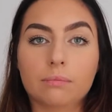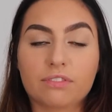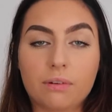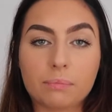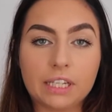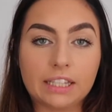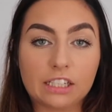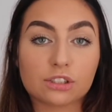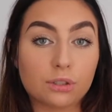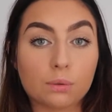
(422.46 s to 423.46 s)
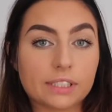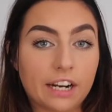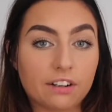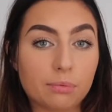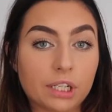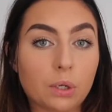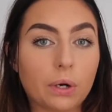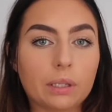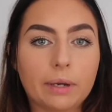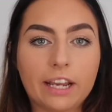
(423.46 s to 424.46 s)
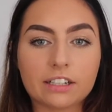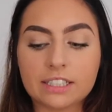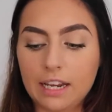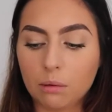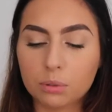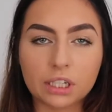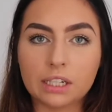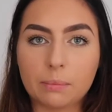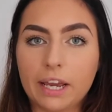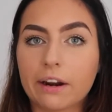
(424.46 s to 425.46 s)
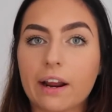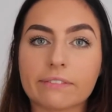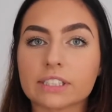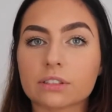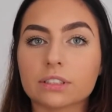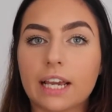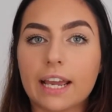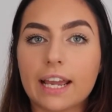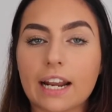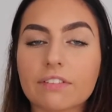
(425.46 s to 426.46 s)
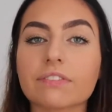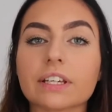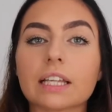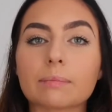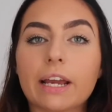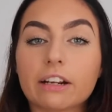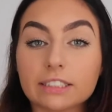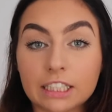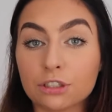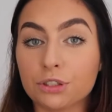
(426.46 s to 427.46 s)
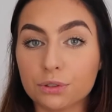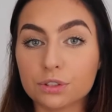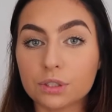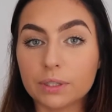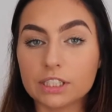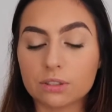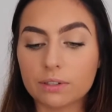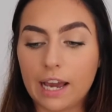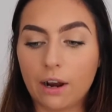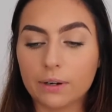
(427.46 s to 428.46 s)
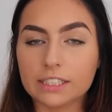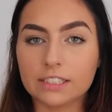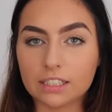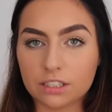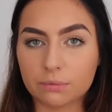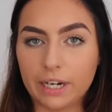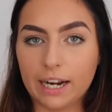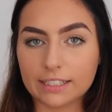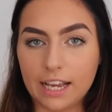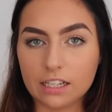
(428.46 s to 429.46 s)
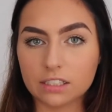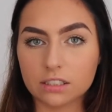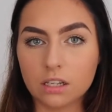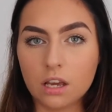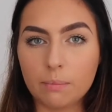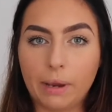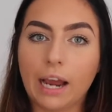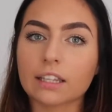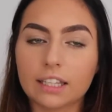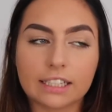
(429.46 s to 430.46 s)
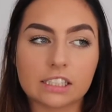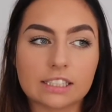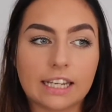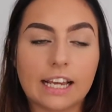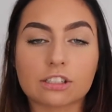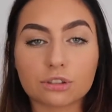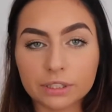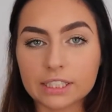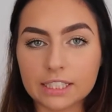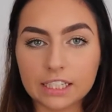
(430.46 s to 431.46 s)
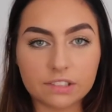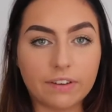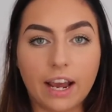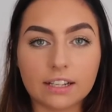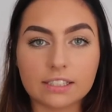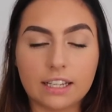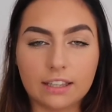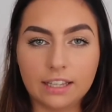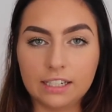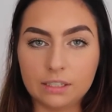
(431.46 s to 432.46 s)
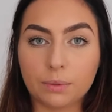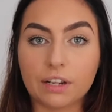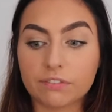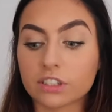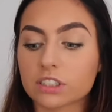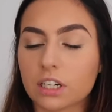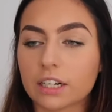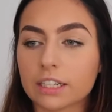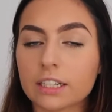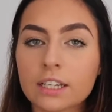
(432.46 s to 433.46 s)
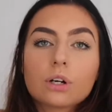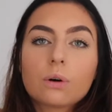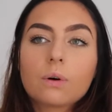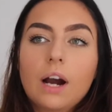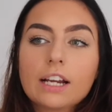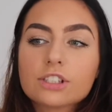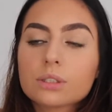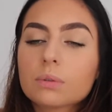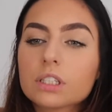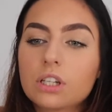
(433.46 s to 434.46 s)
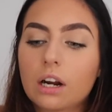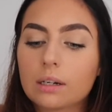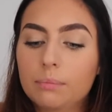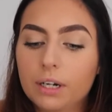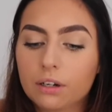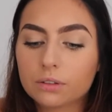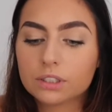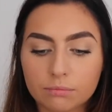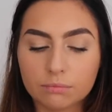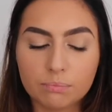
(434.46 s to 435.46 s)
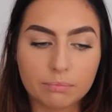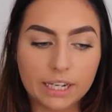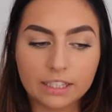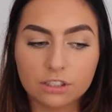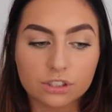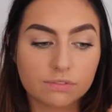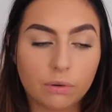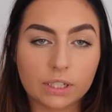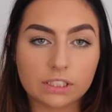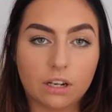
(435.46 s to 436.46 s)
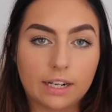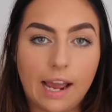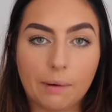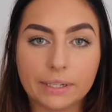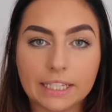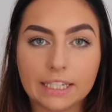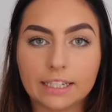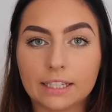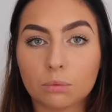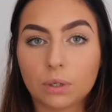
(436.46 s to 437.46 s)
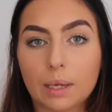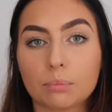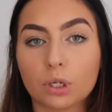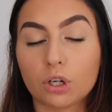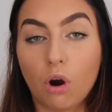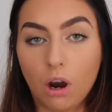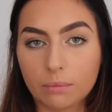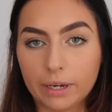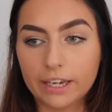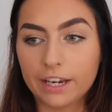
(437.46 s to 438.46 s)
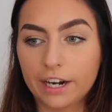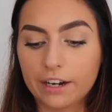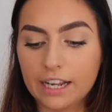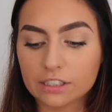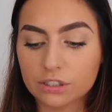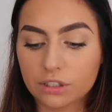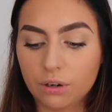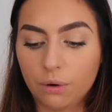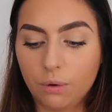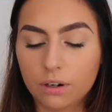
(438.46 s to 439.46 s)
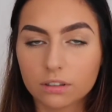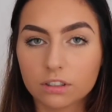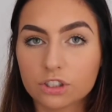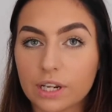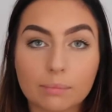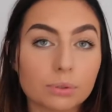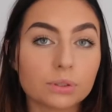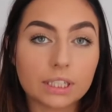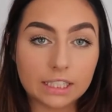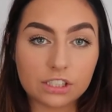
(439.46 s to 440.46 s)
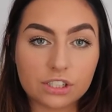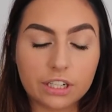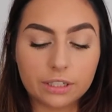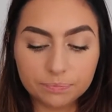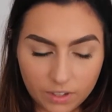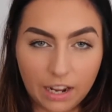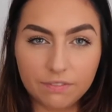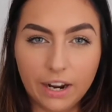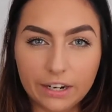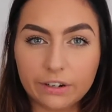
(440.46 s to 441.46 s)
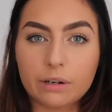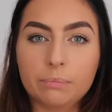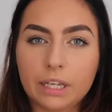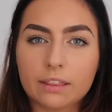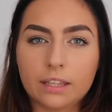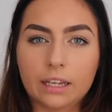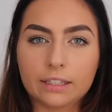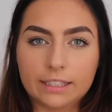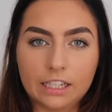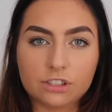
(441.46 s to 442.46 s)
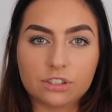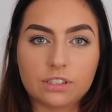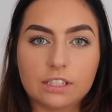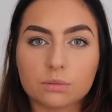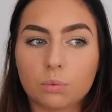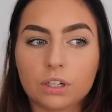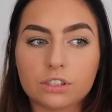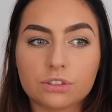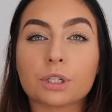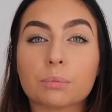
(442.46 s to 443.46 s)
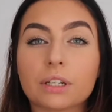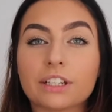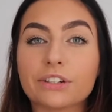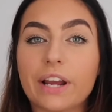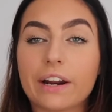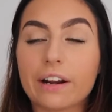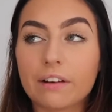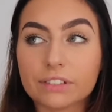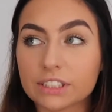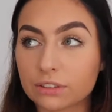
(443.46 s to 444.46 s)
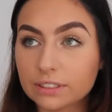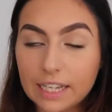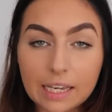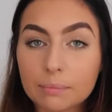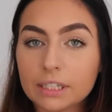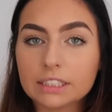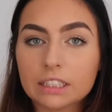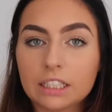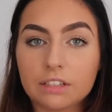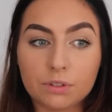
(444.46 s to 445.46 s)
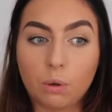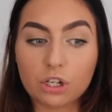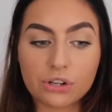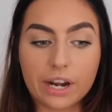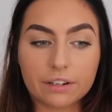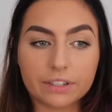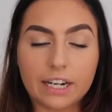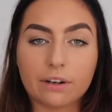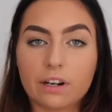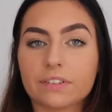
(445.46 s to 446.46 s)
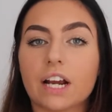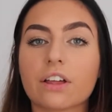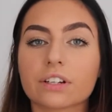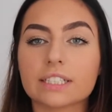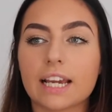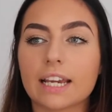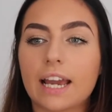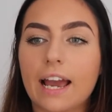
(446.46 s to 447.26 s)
From being like so scared of putting oil in my hair to now putting it in my hair every single day, and I feel like my hair is getting used to it, so now it doesn't react as bad, but like it doesn't get as greasy as fast than it did when I first started. So I just want to talk about, mainly just focus on how I eat and then what I put on my hair. And so shampoo and conditioner I find are a big thing. Like that's just what you're putting in your hair every single day basically, if you wash your hair every day or every other day.